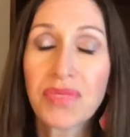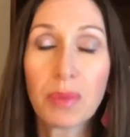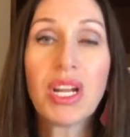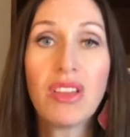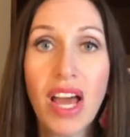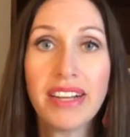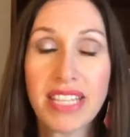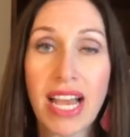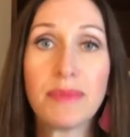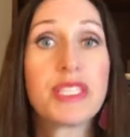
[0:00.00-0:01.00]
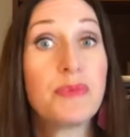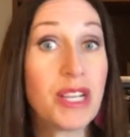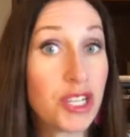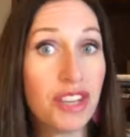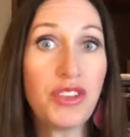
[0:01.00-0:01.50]
But a lot of times,
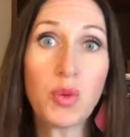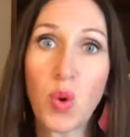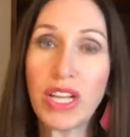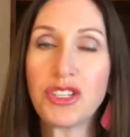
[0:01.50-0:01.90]
especially if you want